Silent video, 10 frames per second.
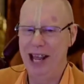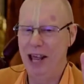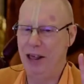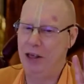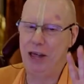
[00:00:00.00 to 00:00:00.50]

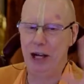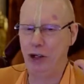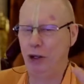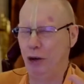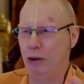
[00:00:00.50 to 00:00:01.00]
the
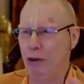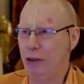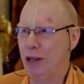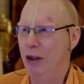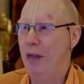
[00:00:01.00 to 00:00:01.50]

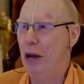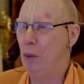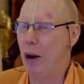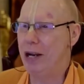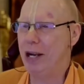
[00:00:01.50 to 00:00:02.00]
truth.
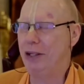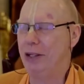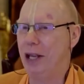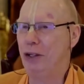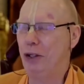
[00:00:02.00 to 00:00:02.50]
What is
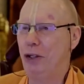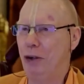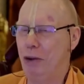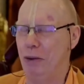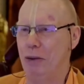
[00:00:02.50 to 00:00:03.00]
this
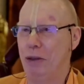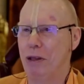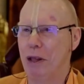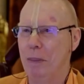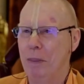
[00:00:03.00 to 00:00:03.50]

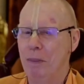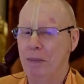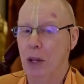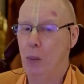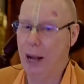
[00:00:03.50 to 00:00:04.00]
truth?
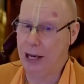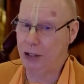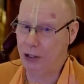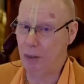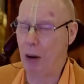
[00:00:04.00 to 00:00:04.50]
Well,
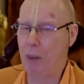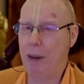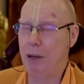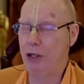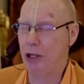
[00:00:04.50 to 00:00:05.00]
it's what we
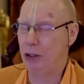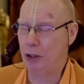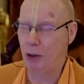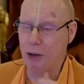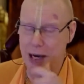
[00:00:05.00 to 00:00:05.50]
were just
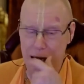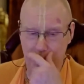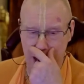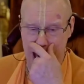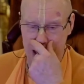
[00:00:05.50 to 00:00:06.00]
talking
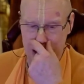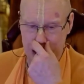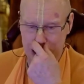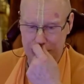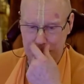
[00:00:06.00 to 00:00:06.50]
about.
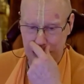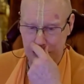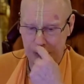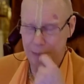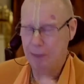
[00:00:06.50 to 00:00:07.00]

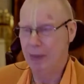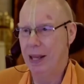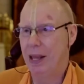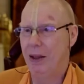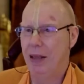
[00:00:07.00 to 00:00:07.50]

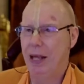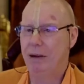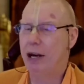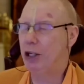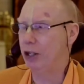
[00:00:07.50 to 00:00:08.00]

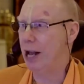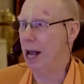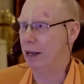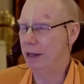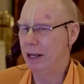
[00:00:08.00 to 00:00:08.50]

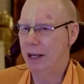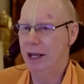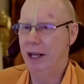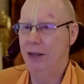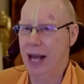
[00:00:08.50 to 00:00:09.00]
Krishna,
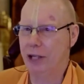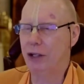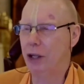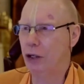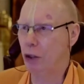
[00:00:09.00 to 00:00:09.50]

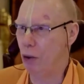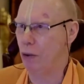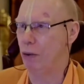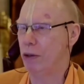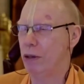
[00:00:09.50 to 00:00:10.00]
that's the
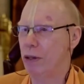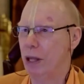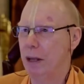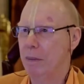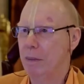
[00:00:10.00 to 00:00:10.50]

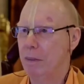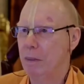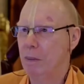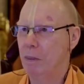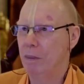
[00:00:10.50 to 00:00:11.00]
truth.
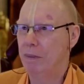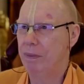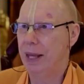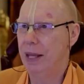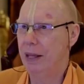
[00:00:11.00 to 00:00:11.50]

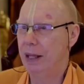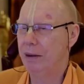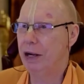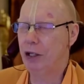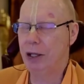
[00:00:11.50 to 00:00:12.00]

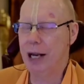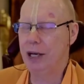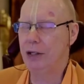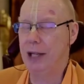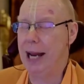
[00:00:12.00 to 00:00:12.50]
Krishna
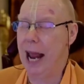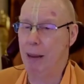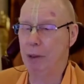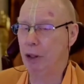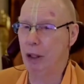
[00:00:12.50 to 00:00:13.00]
is the
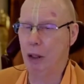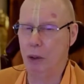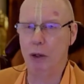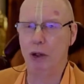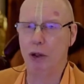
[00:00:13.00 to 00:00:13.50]

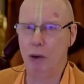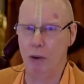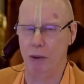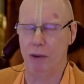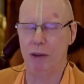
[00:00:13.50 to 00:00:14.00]
absolute
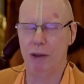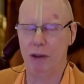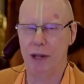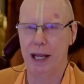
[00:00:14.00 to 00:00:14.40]
truth.